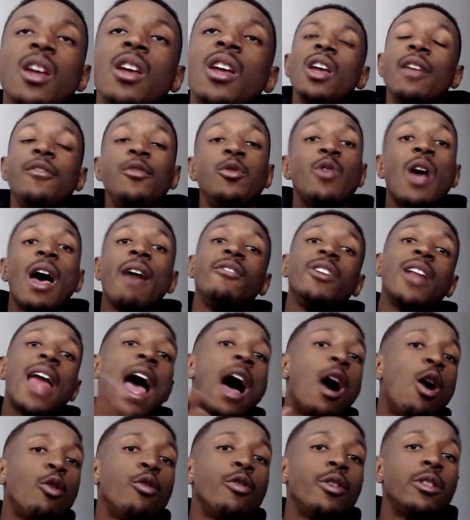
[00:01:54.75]
If you have an
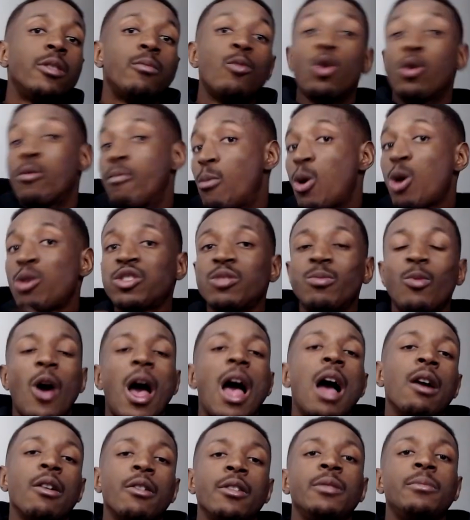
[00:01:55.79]
algorithm or multiple
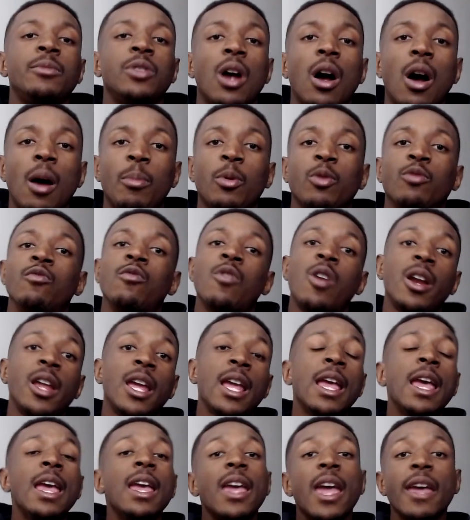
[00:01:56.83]
algorithms up
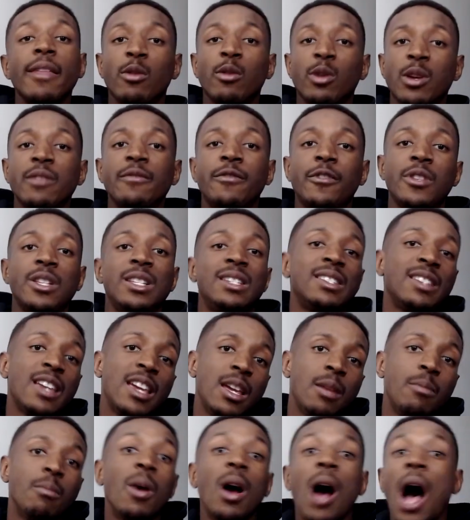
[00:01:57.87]
running and looking for the
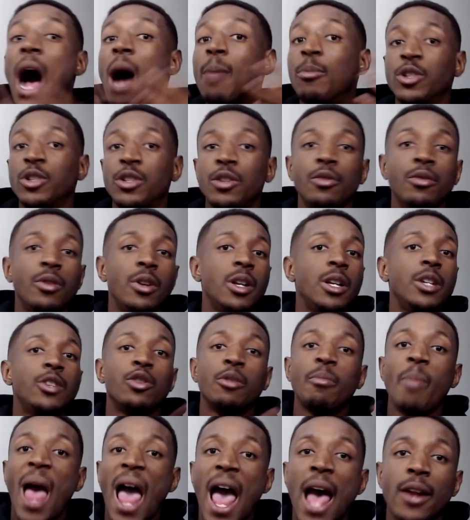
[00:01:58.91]
same opportunities or
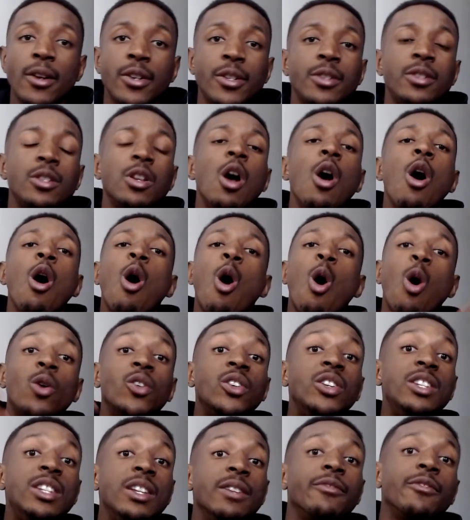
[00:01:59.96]
patterns
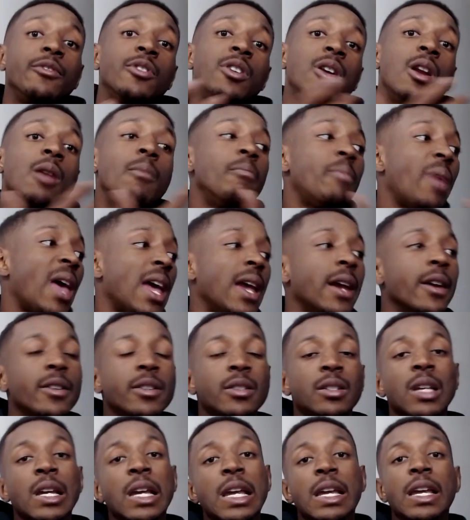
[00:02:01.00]
on different
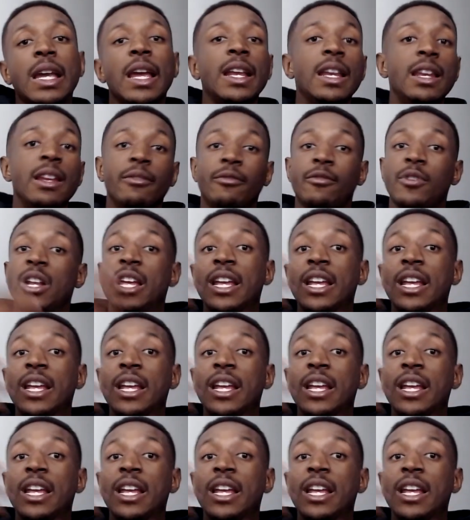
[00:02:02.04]
pairs and different